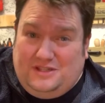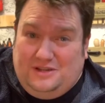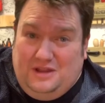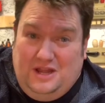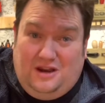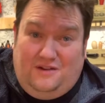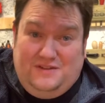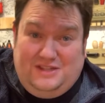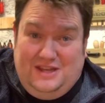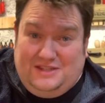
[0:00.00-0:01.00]
So
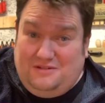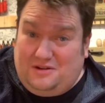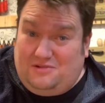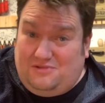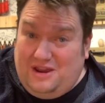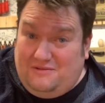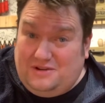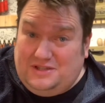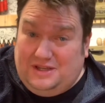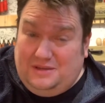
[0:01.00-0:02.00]
obviously it's not a great
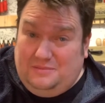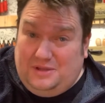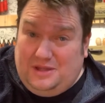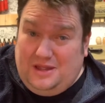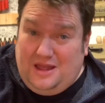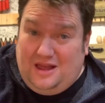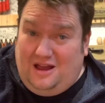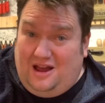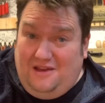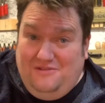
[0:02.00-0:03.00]
return, but
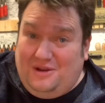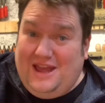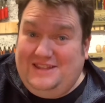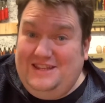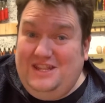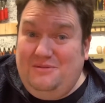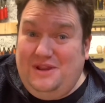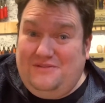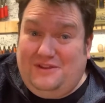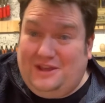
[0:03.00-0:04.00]
I've not had to do
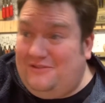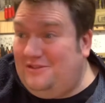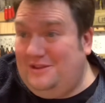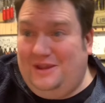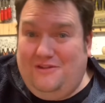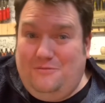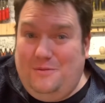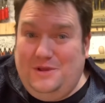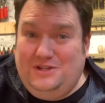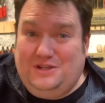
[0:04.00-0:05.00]
anything other than give
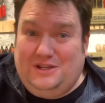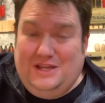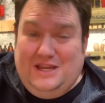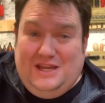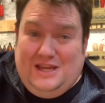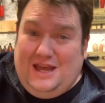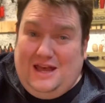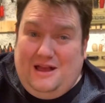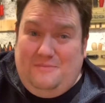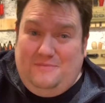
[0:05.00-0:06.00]
permission.
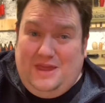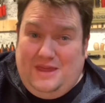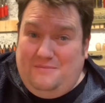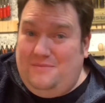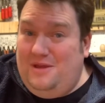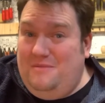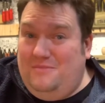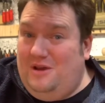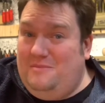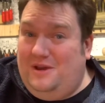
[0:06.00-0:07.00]
And that, in
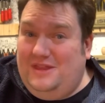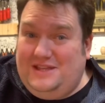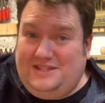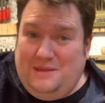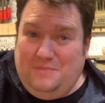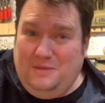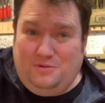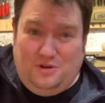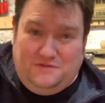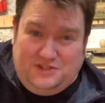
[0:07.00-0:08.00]
my mind, that's 10
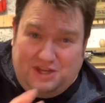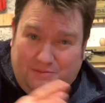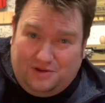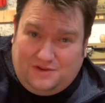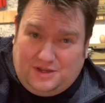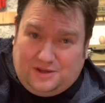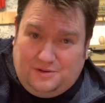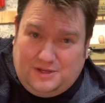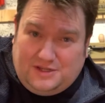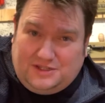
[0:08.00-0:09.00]
people who've seen my
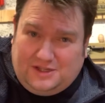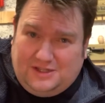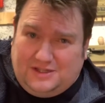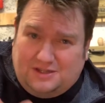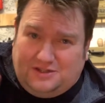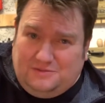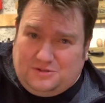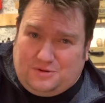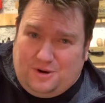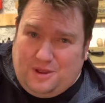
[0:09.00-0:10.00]
video and decided to
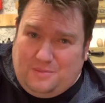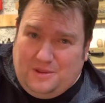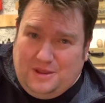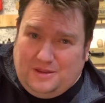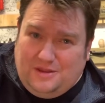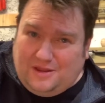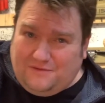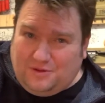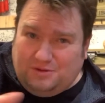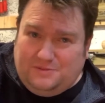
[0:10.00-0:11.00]
subscribe.
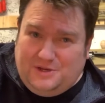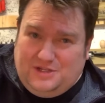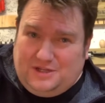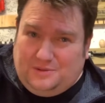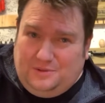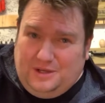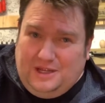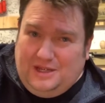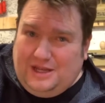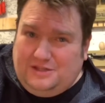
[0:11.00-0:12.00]
They've gone to my channel
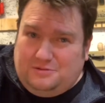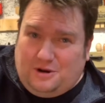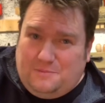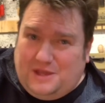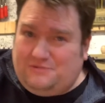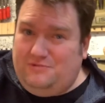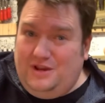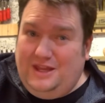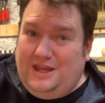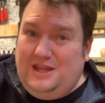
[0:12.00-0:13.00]
and subscribed. That's
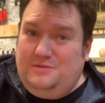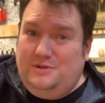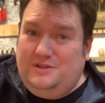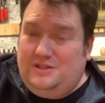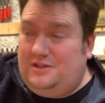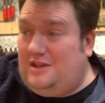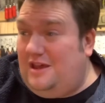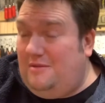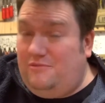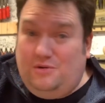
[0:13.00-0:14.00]
real engagement,
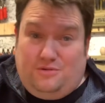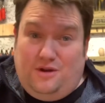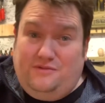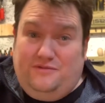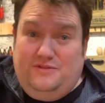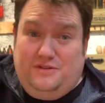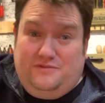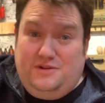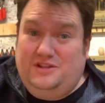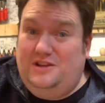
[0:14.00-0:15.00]
real growth. So
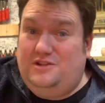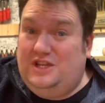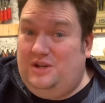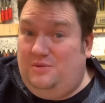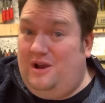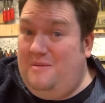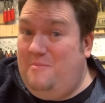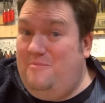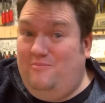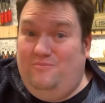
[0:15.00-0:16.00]
for a tiny channel, I'm
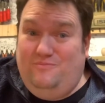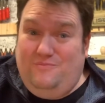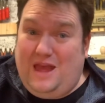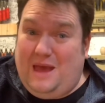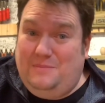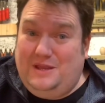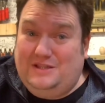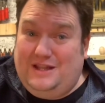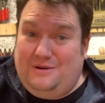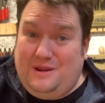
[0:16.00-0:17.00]
happy
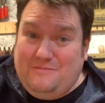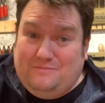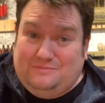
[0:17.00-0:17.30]
as Larry.